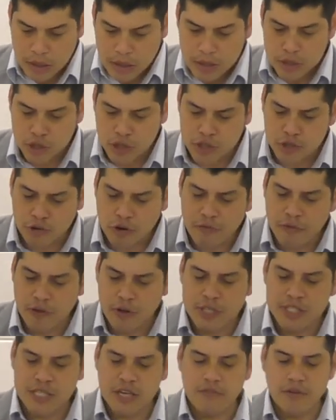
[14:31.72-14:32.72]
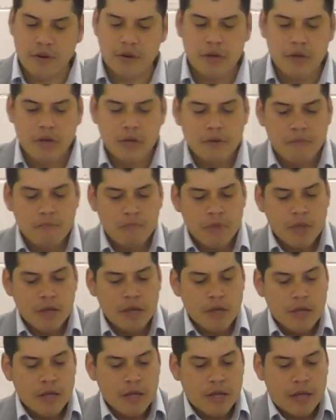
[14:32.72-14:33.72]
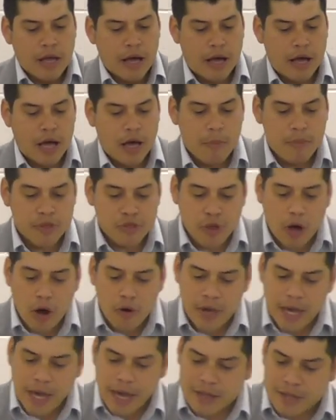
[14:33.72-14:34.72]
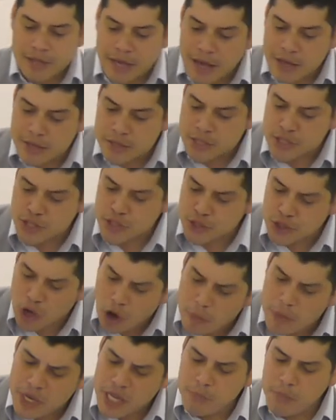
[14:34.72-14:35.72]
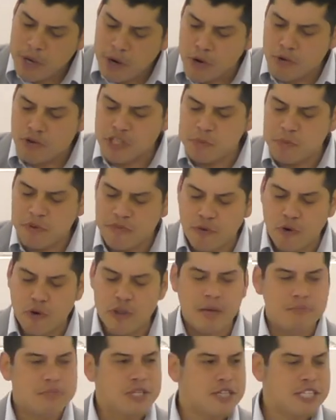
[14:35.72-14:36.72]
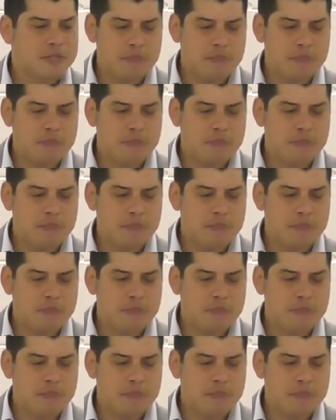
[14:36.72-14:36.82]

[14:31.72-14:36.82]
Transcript: John 12, 37. Uh, but though he had done so many miracles before them, so this is